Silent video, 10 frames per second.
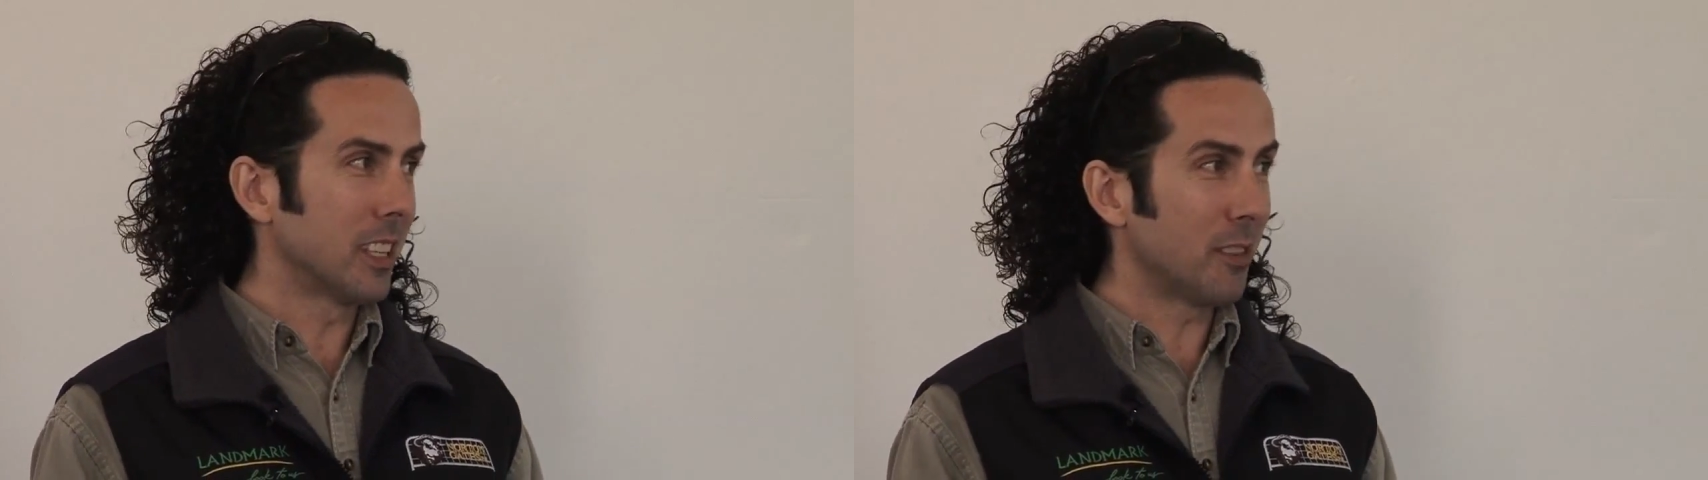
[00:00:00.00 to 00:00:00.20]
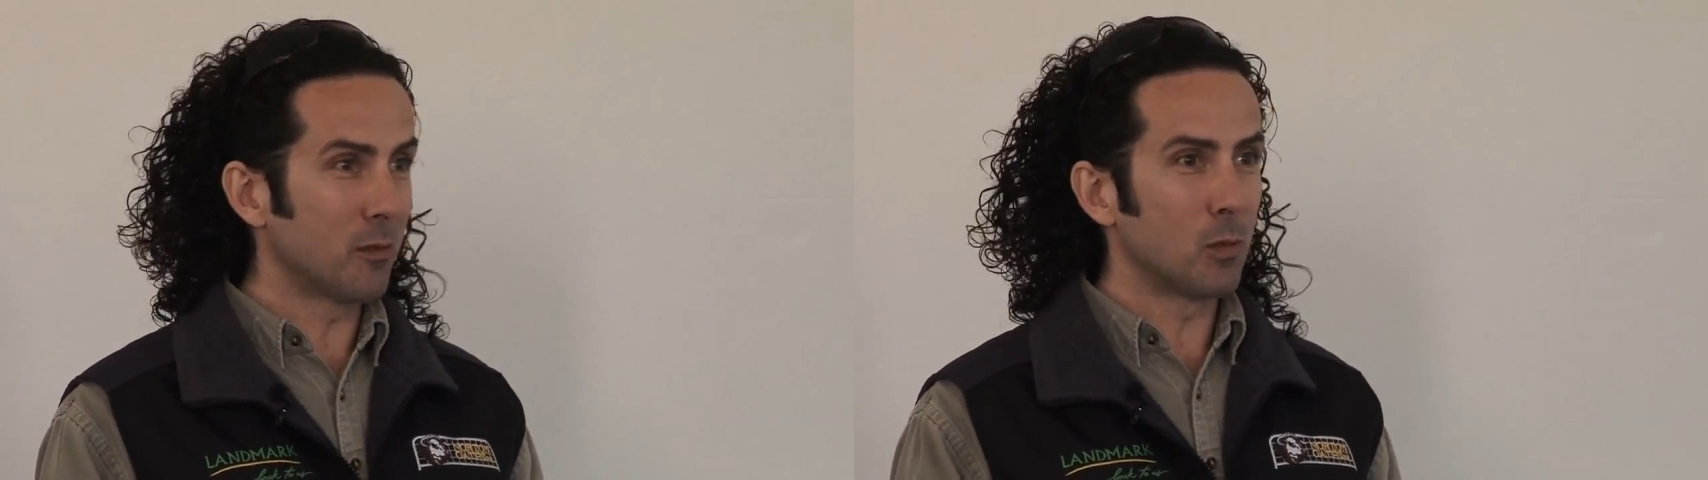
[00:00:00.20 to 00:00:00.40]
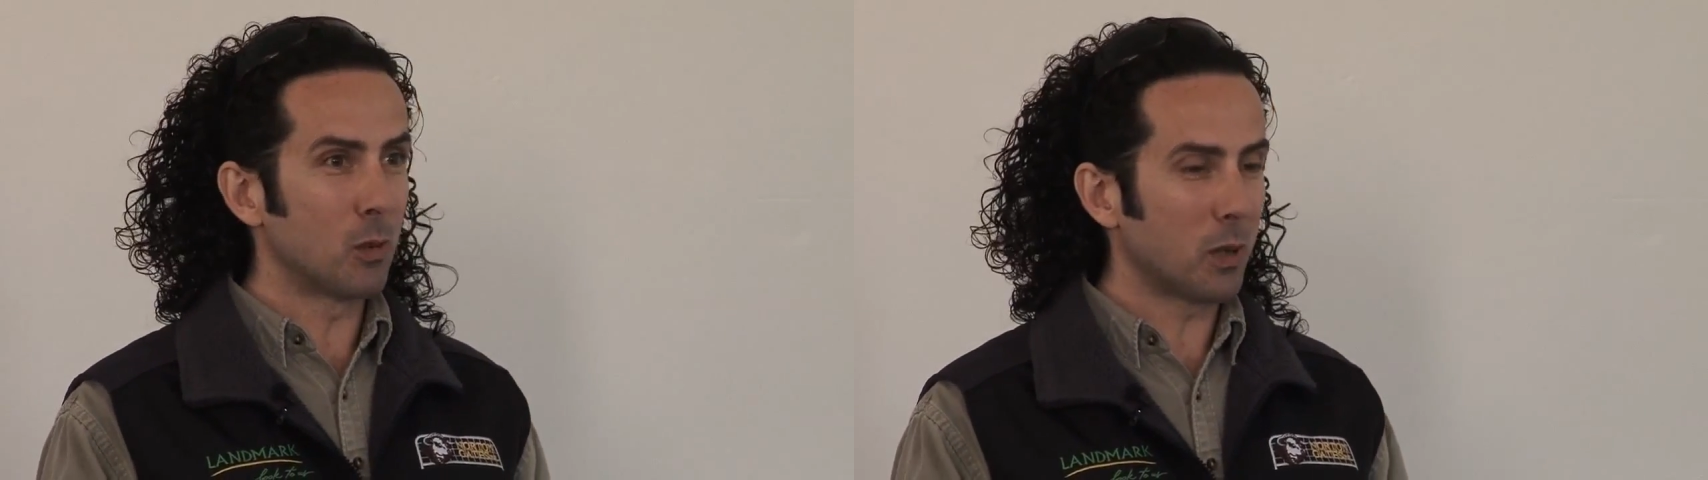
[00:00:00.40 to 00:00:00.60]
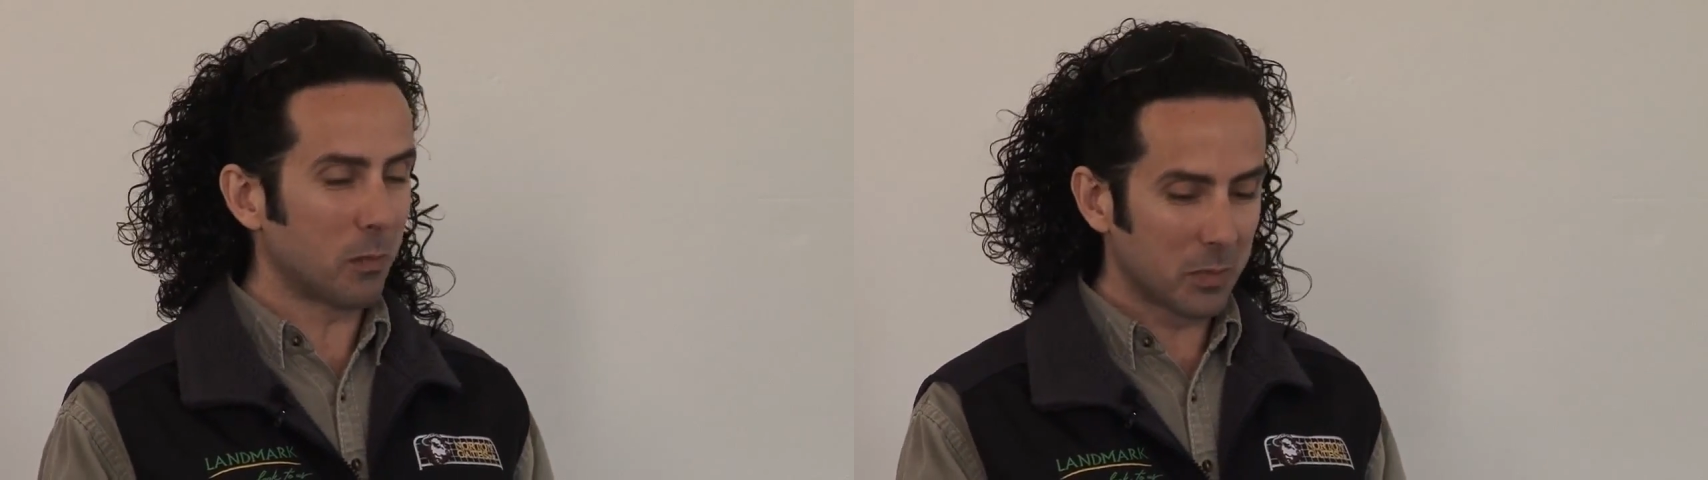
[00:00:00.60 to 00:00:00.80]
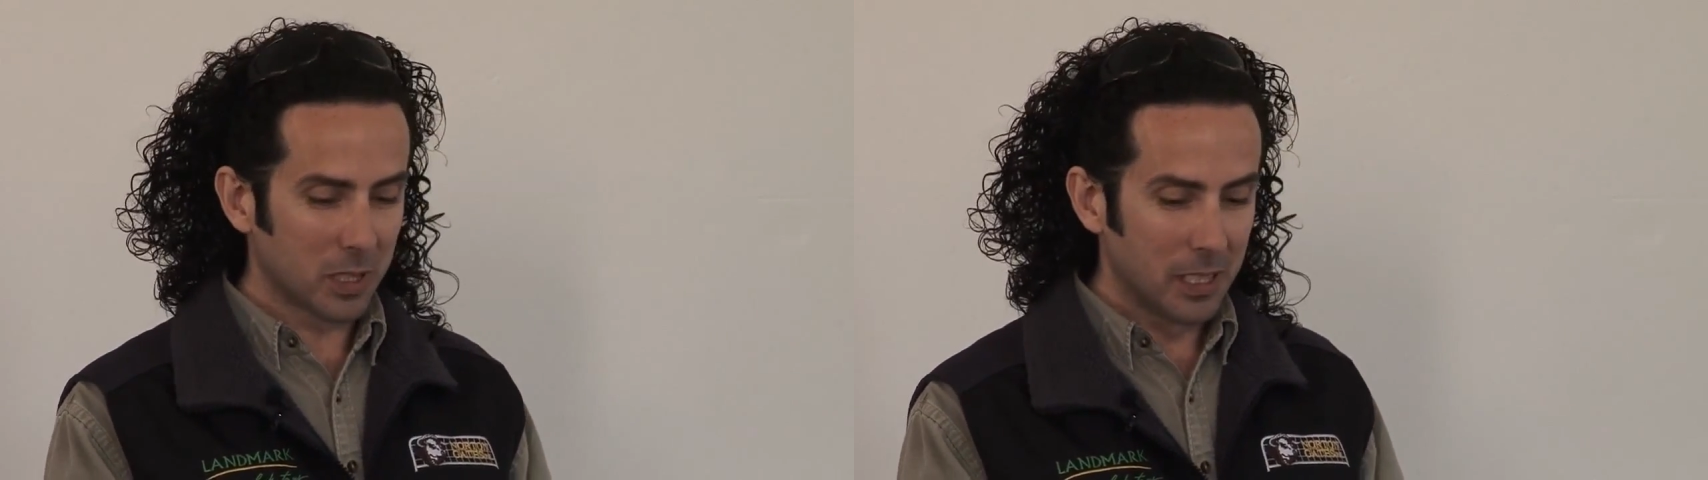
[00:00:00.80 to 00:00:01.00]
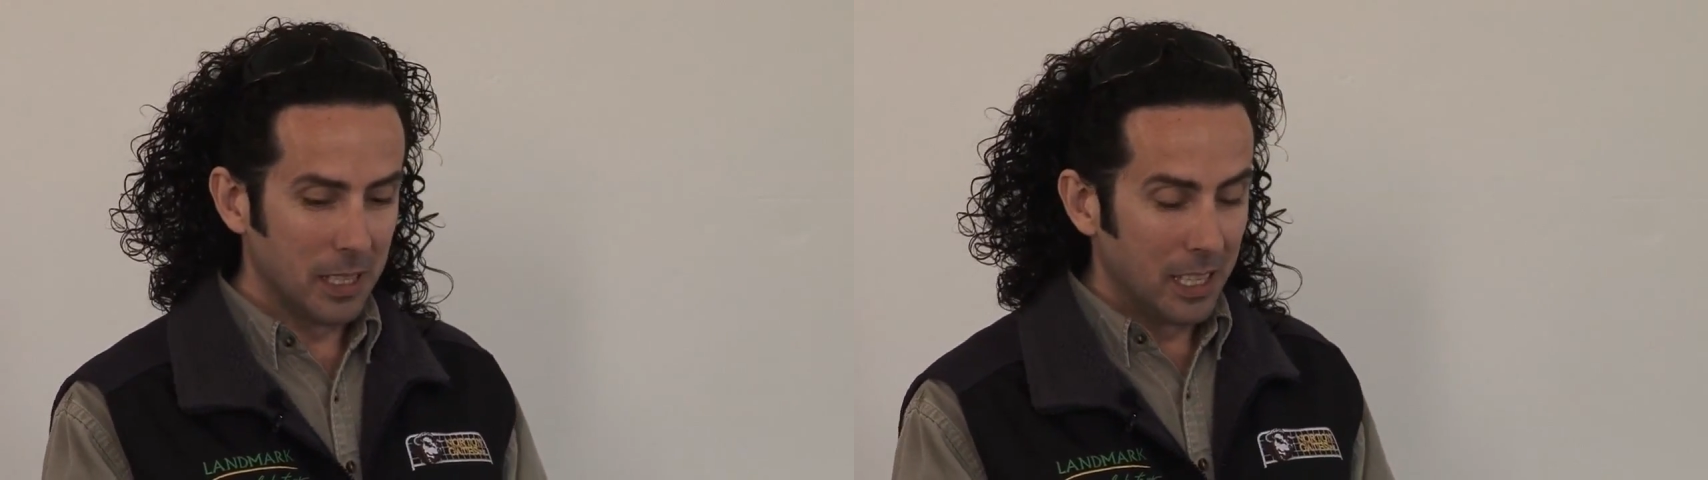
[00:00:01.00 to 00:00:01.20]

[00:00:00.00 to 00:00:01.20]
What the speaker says: even more problems.